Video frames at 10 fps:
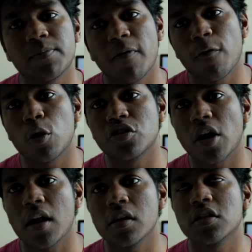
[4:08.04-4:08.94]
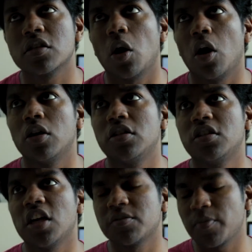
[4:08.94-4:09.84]
before trials or
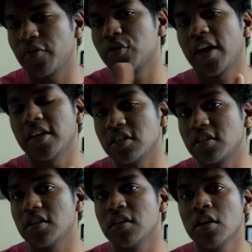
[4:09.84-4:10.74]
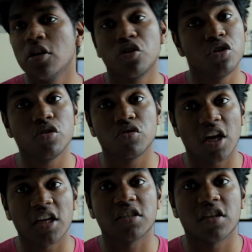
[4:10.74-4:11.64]
just before the HSC to use
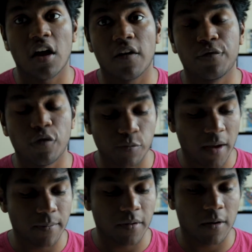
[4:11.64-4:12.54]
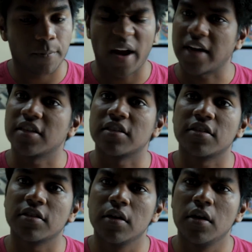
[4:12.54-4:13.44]
as a full paper
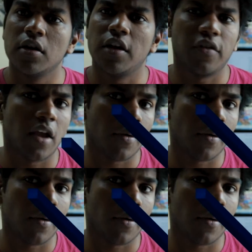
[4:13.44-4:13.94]
practice, if you get